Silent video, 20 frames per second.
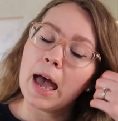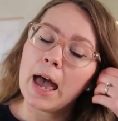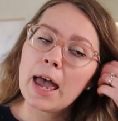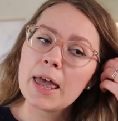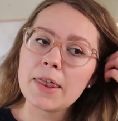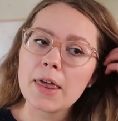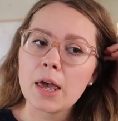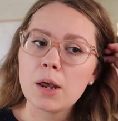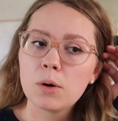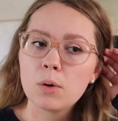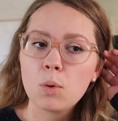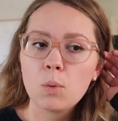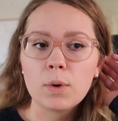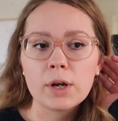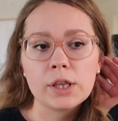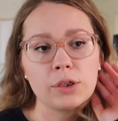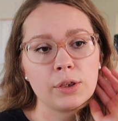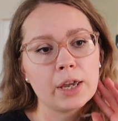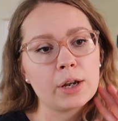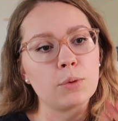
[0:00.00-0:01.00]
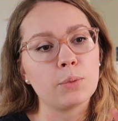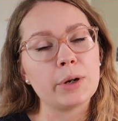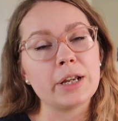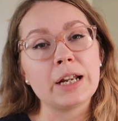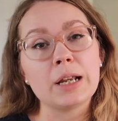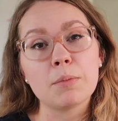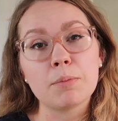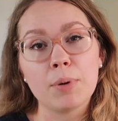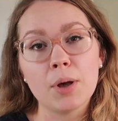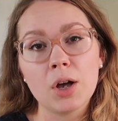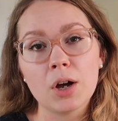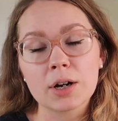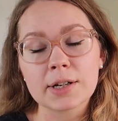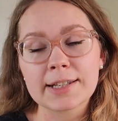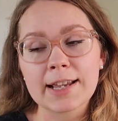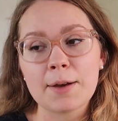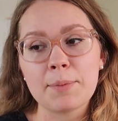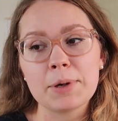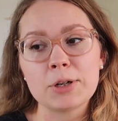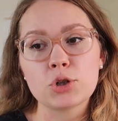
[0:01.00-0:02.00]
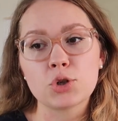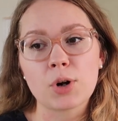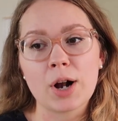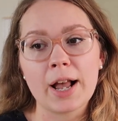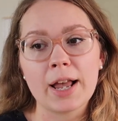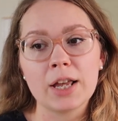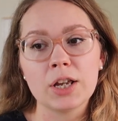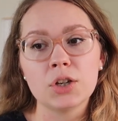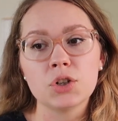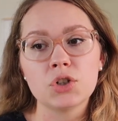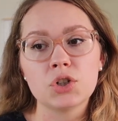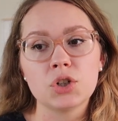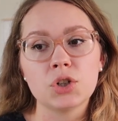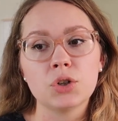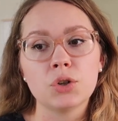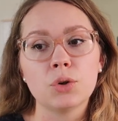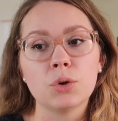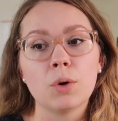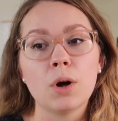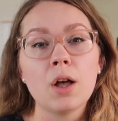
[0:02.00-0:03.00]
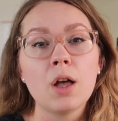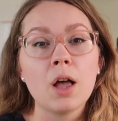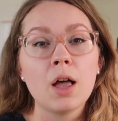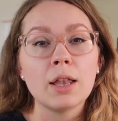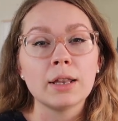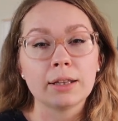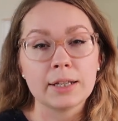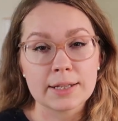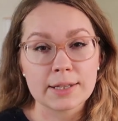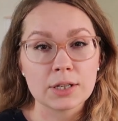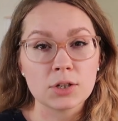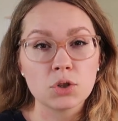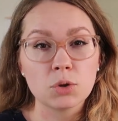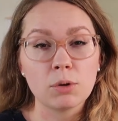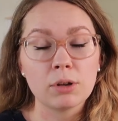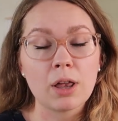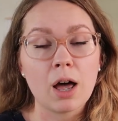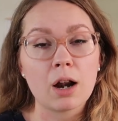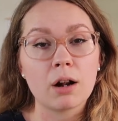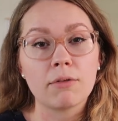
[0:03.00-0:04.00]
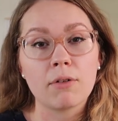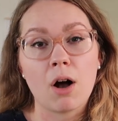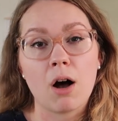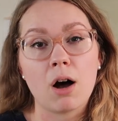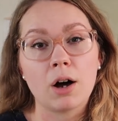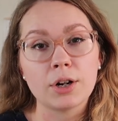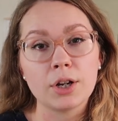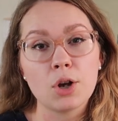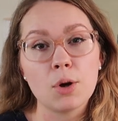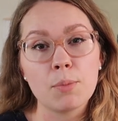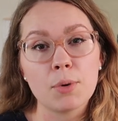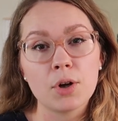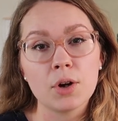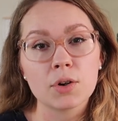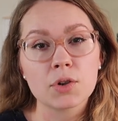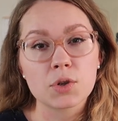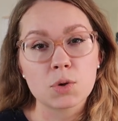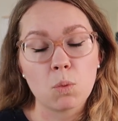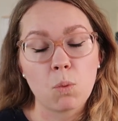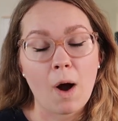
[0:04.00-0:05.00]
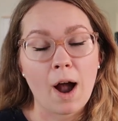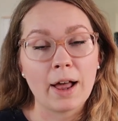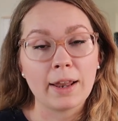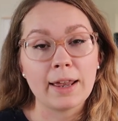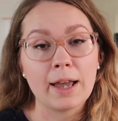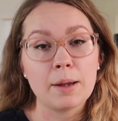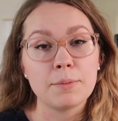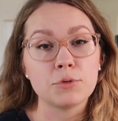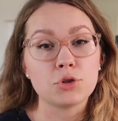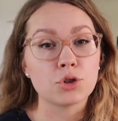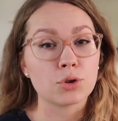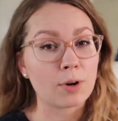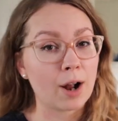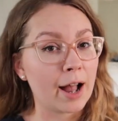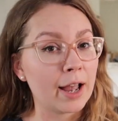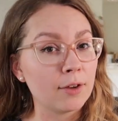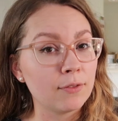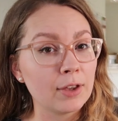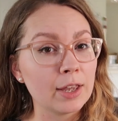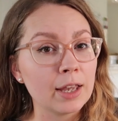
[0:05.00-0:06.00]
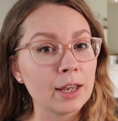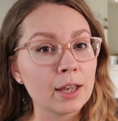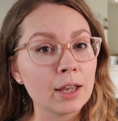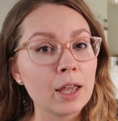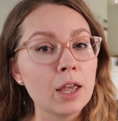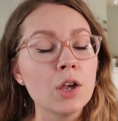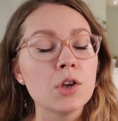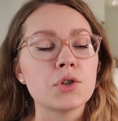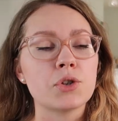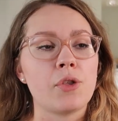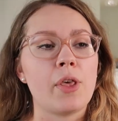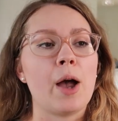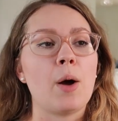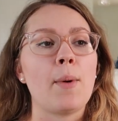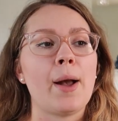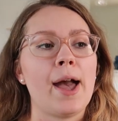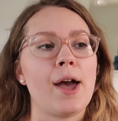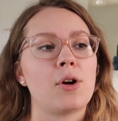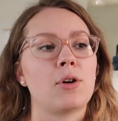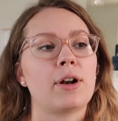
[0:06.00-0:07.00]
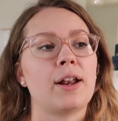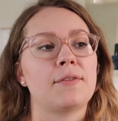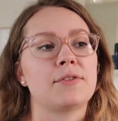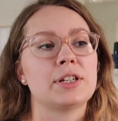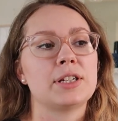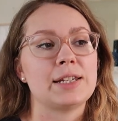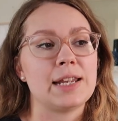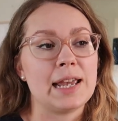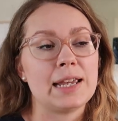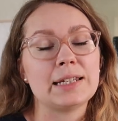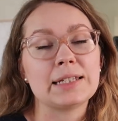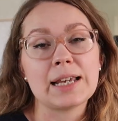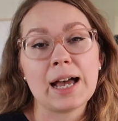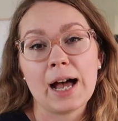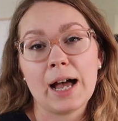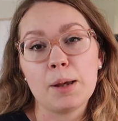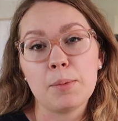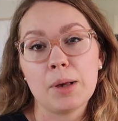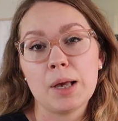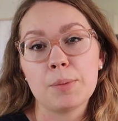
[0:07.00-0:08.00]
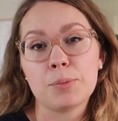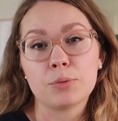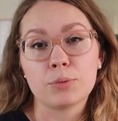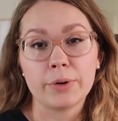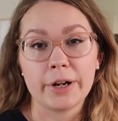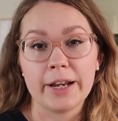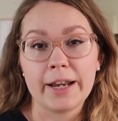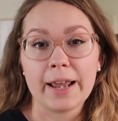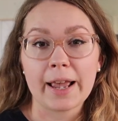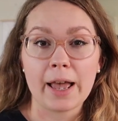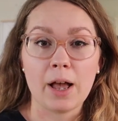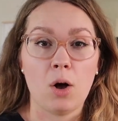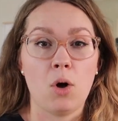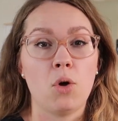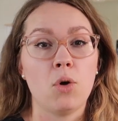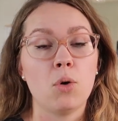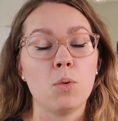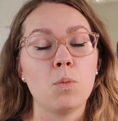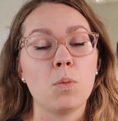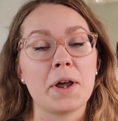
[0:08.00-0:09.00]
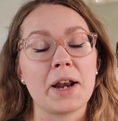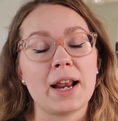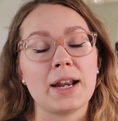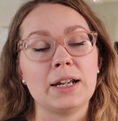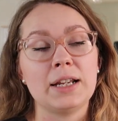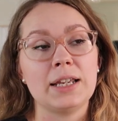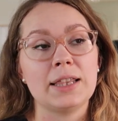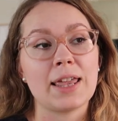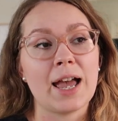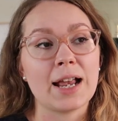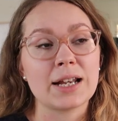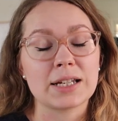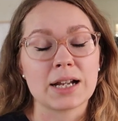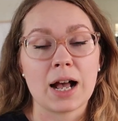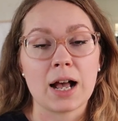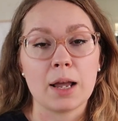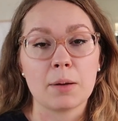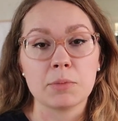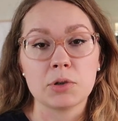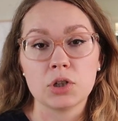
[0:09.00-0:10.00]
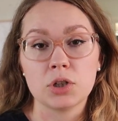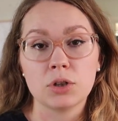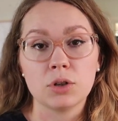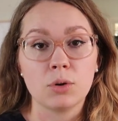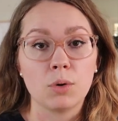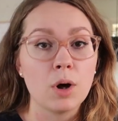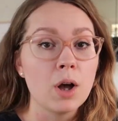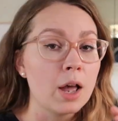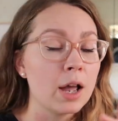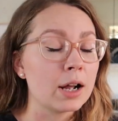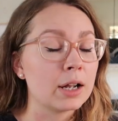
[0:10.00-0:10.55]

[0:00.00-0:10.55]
And then with like reading books, I've been trying to listen listen to a lot of audiobooks while I'm driving so that way I don't have to take time up reading at home when I need that time to